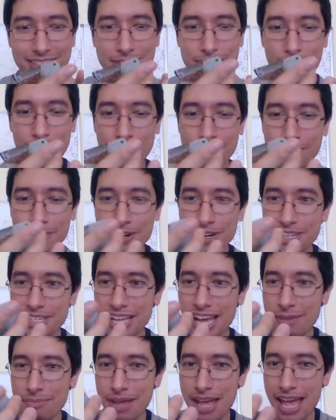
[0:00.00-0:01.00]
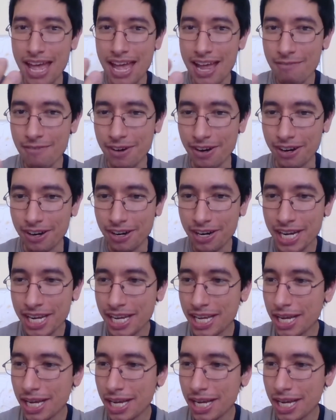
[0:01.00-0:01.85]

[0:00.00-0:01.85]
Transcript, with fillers: is my first time ever